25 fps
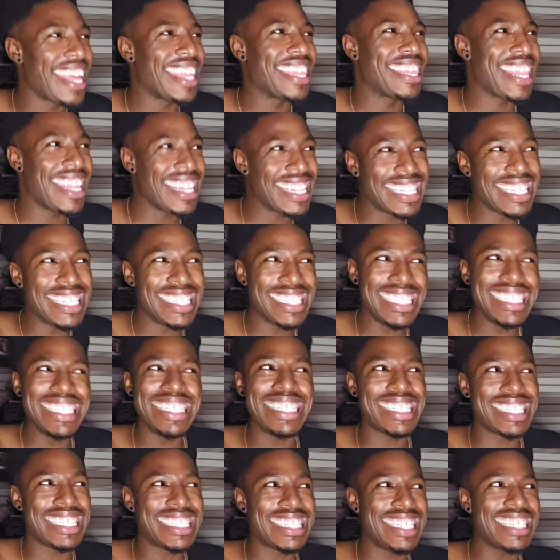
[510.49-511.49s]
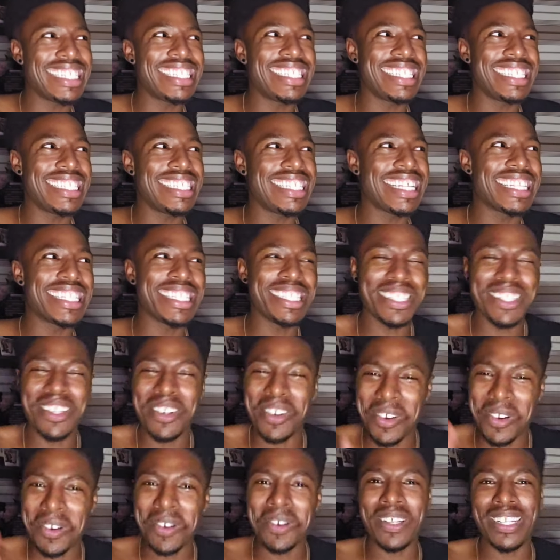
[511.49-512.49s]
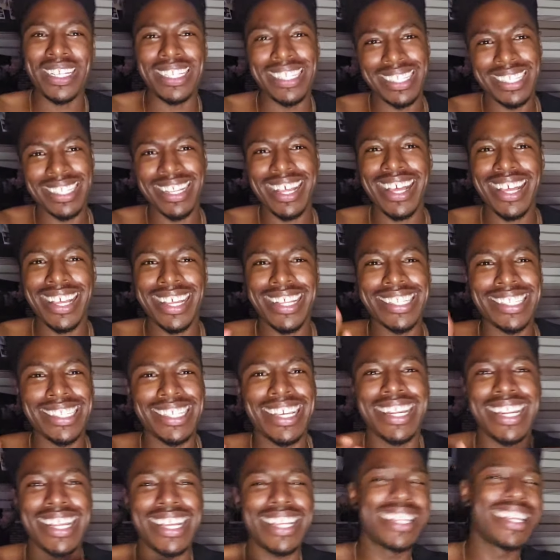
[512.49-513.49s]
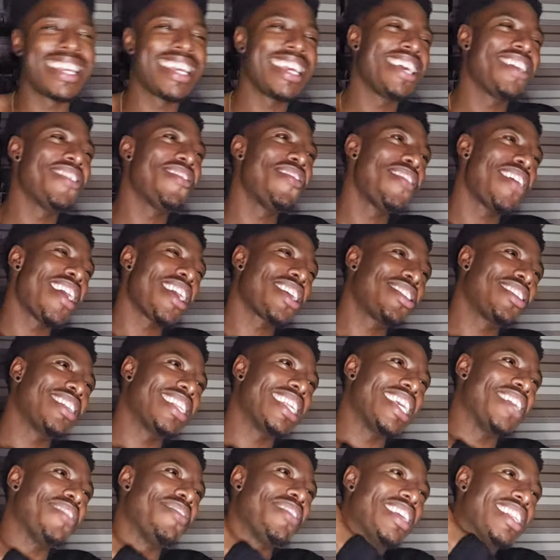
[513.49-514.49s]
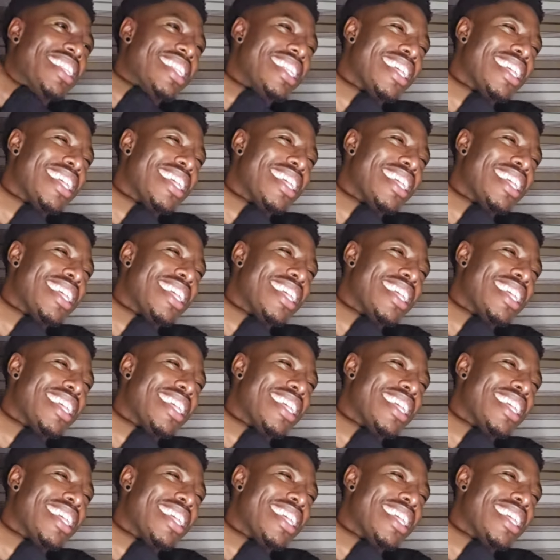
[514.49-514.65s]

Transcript: that this is this this yeah, this is a good uh, Diana reaction evening.